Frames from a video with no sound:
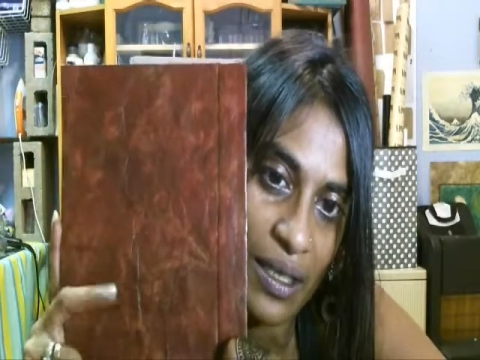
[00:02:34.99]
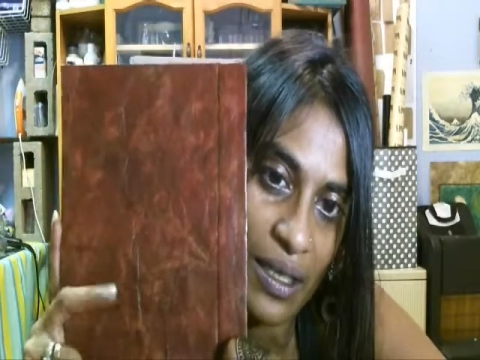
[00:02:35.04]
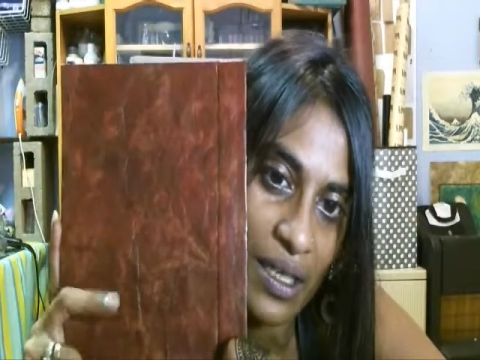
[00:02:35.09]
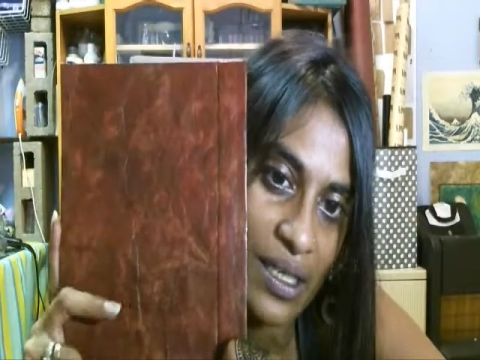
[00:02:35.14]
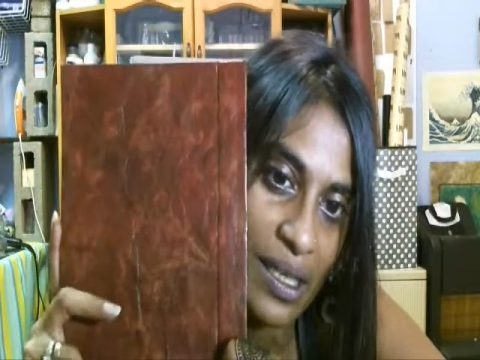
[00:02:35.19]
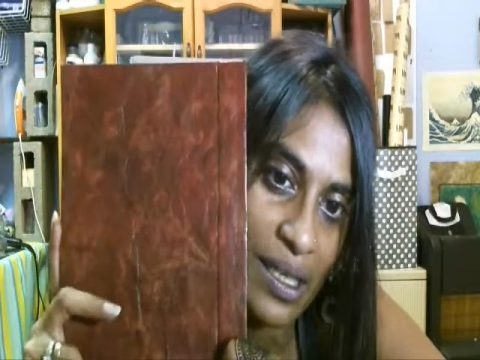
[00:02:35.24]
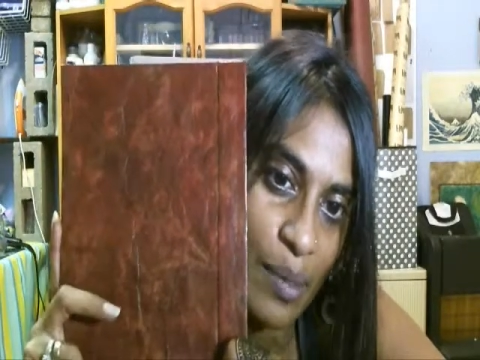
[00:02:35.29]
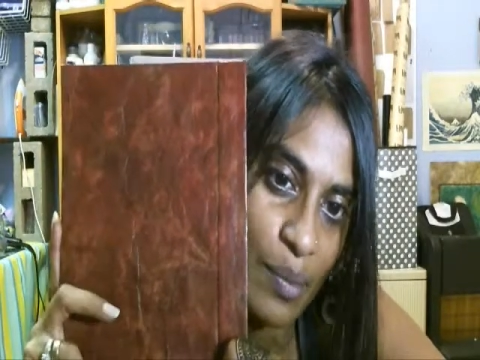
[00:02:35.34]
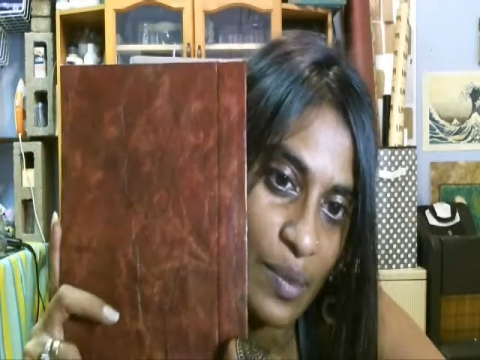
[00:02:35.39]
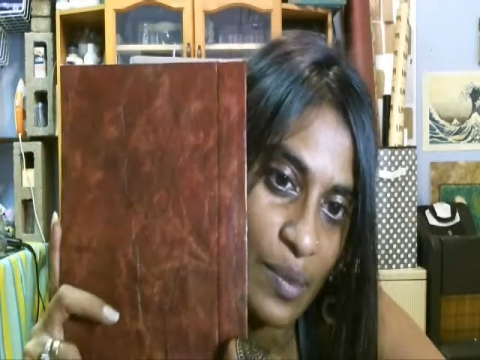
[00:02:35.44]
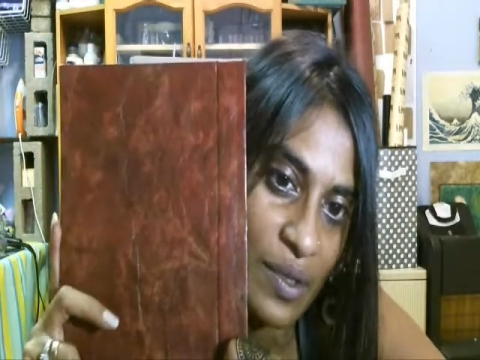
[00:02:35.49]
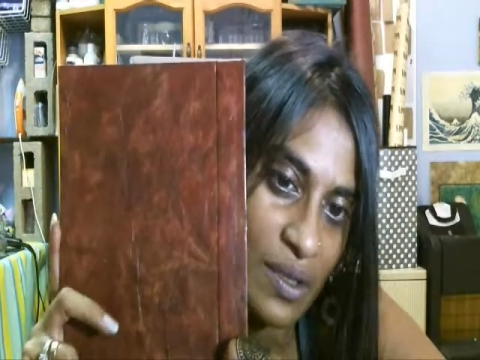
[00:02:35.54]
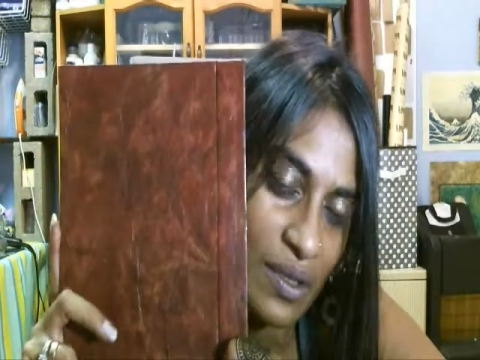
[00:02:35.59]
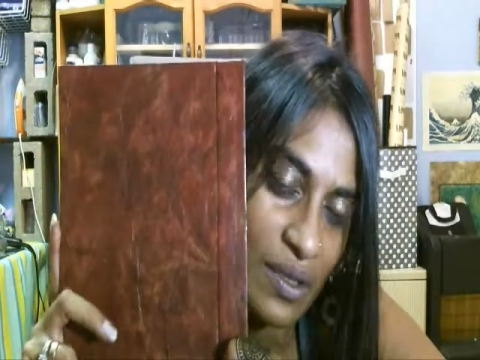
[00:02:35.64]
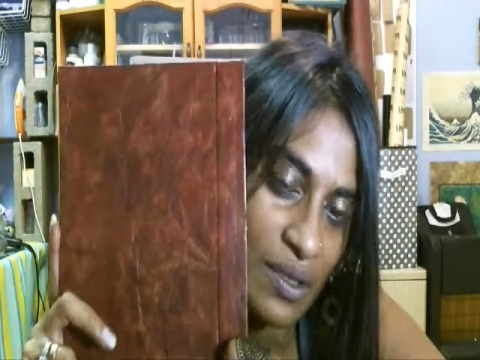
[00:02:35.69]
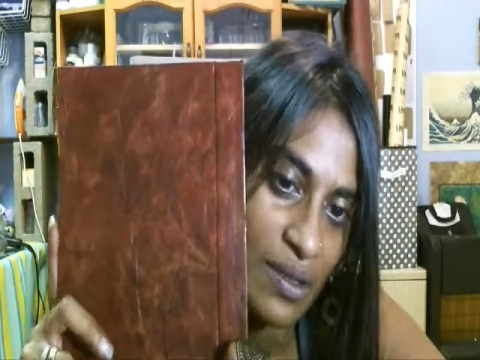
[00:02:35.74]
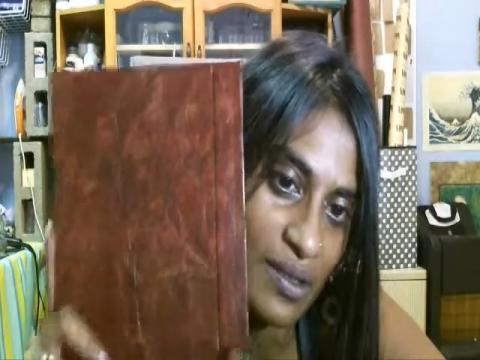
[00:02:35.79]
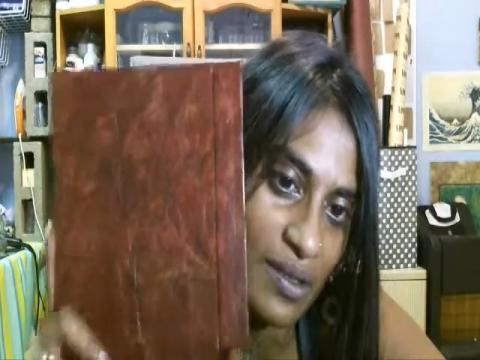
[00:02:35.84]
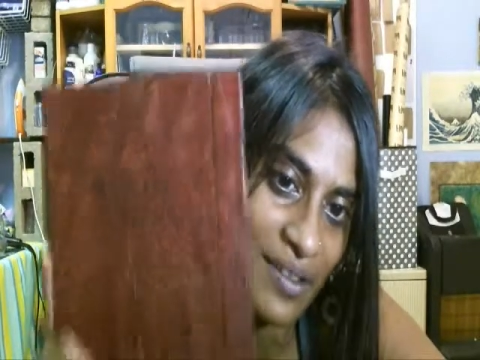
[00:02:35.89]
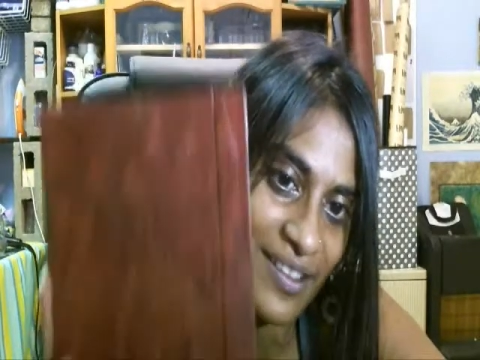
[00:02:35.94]
Except
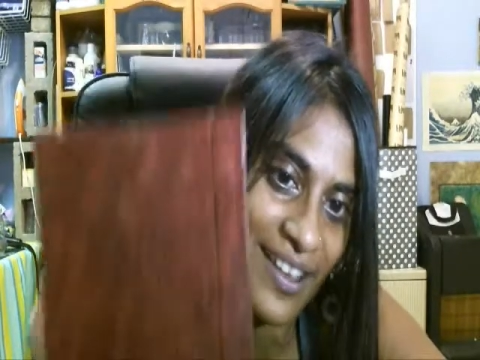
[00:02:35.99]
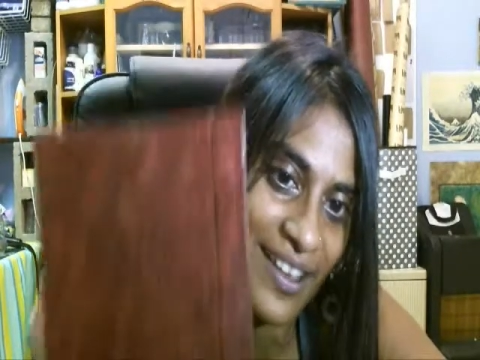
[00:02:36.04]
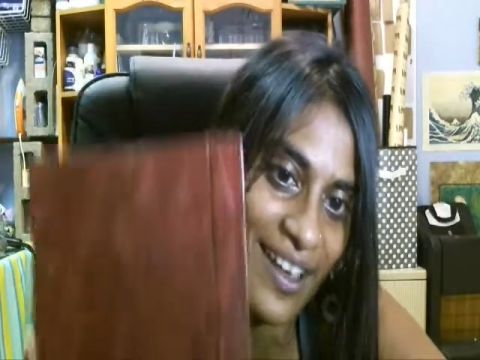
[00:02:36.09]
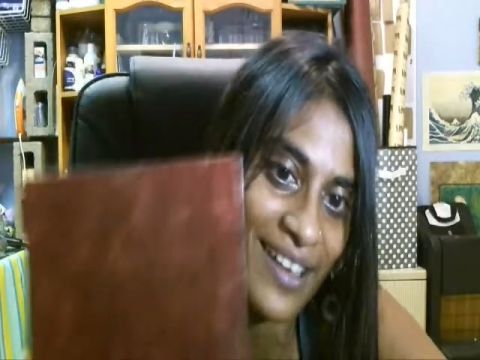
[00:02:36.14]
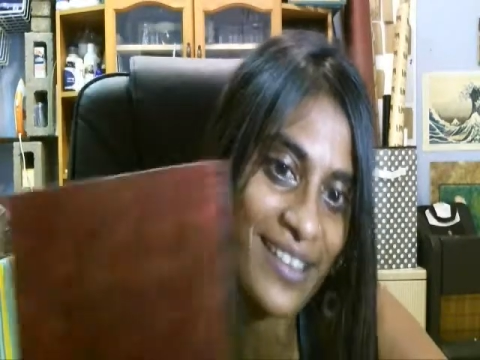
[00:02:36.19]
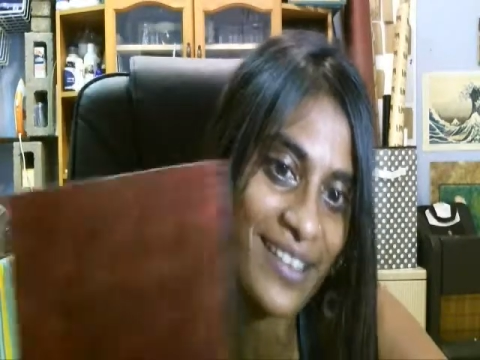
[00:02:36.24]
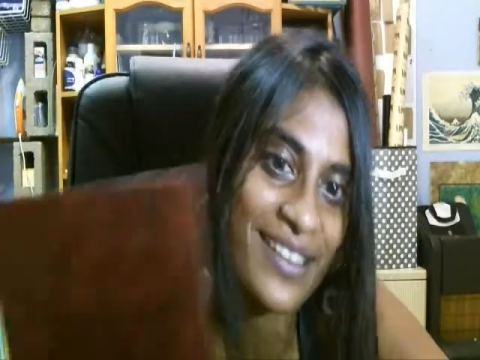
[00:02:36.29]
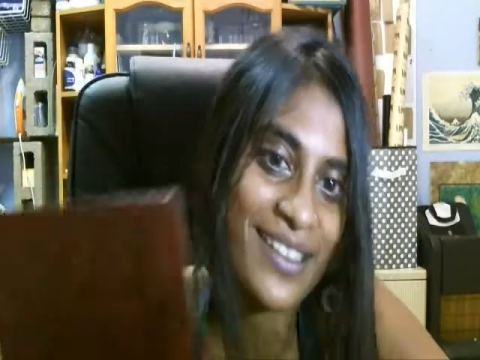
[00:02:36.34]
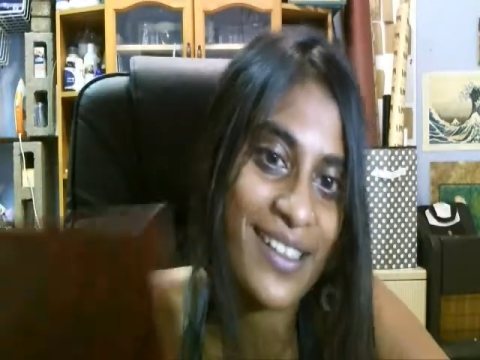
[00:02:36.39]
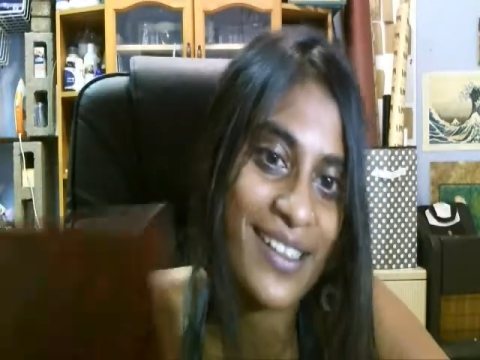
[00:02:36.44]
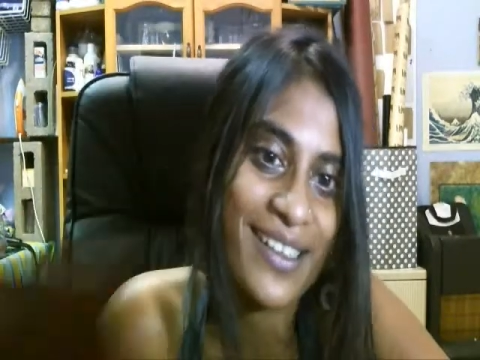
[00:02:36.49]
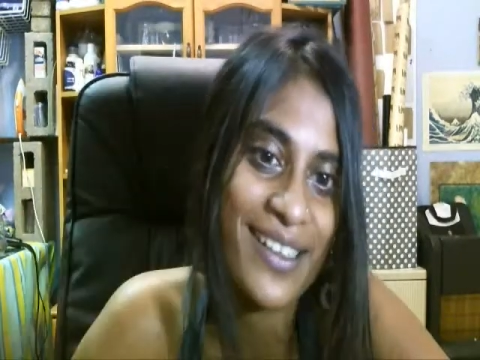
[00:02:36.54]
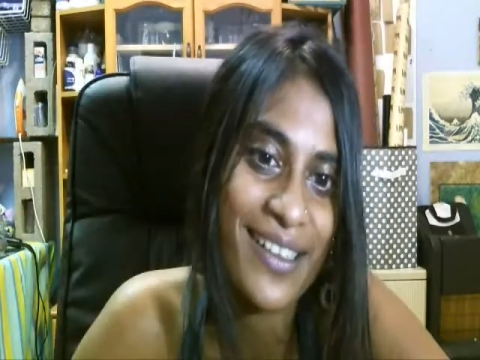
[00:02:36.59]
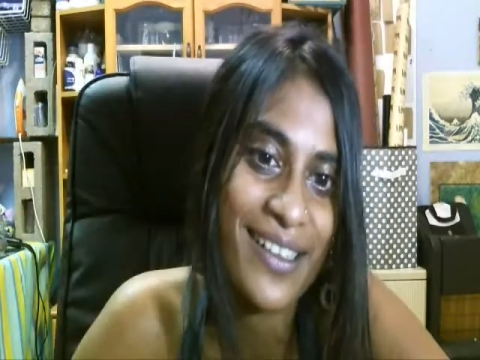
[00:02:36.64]
that